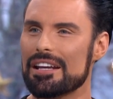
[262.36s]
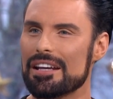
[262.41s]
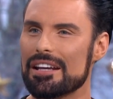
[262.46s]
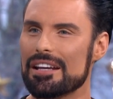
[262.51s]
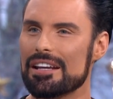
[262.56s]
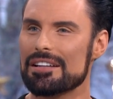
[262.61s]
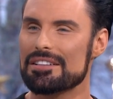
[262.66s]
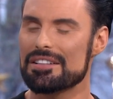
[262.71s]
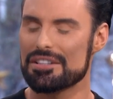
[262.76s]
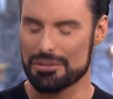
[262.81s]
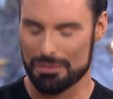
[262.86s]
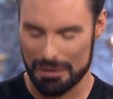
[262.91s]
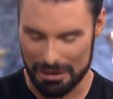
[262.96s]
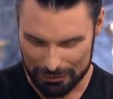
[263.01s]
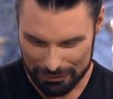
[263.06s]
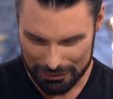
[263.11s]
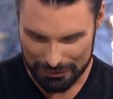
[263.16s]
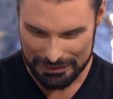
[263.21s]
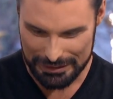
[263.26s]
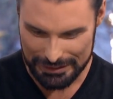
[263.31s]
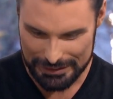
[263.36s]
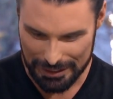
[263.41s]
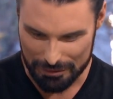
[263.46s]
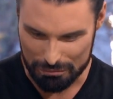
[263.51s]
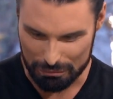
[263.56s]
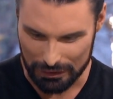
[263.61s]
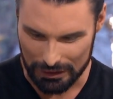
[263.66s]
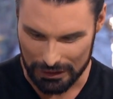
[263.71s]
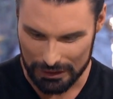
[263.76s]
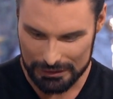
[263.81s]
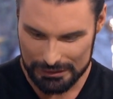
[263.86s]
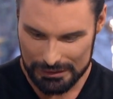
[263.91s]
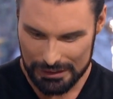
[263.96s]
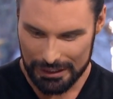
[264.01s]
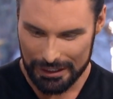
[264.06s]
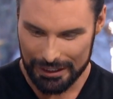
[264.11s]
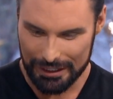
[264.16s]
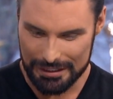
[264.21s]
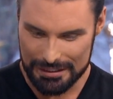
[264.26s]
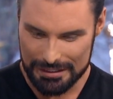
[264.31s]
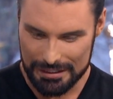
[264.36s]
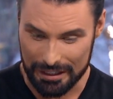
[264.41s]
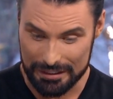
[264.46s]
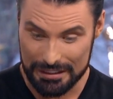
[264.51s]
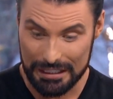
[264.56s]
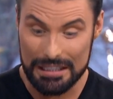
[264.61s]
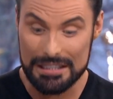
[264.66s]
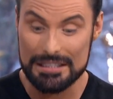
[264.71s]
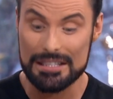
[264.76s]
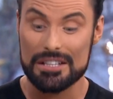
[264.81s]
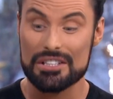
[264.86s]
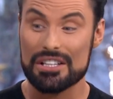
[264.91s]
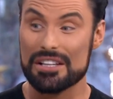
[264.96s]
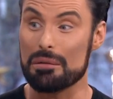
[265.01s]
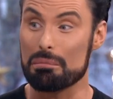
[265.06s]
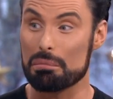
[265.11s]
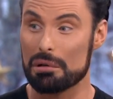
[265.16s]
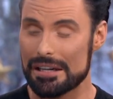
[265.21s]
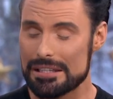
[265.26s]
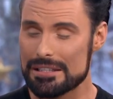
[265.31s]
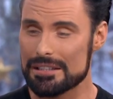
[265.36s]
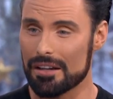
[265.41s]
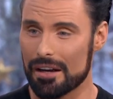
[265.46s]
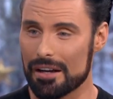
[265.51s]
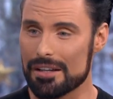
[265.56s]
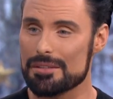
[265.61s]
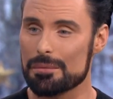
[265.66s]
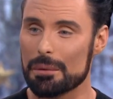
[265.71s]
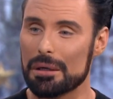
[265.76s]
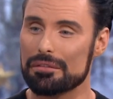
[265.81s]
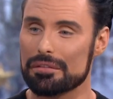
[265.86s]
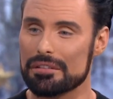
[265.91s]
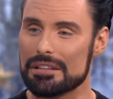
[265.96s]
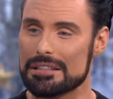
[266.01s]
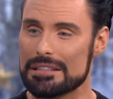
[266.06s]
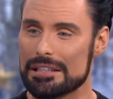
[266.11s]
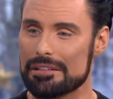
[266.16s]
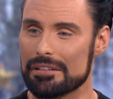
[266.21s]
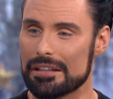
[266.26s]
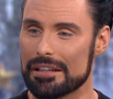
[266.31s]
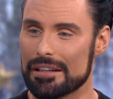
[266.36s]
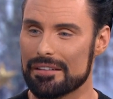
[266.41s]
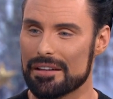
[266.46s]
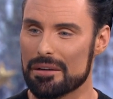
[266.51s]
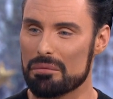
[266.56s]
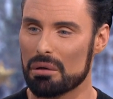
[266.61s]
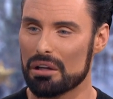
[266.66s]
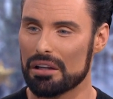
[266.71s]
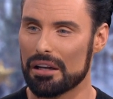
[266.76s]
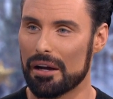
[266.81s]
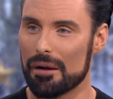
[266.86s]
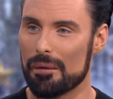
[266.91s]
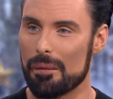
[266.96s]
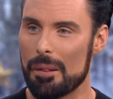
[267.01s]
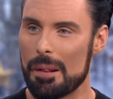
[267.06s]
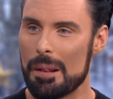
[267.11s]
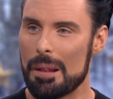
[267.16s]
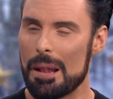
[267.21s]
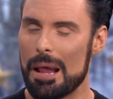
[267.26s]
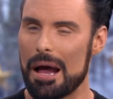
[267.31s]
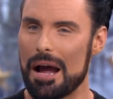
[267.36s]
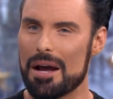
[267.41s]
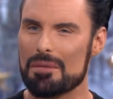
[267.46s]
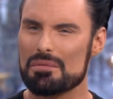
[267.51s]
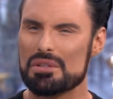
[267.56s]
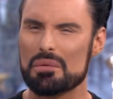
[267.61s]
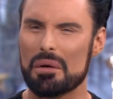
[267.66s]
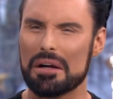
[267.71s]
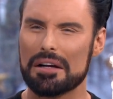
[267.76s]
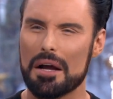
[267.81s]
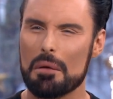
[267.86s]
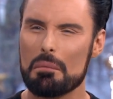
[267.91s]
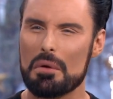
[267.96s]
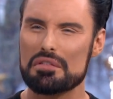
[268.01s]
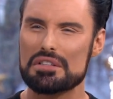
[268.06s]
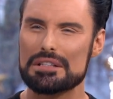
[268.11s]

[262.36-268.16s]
twelfth. The twelfth of December. It's I think it's actually the press night as well for Nativity at the Apollo. Um, so I come off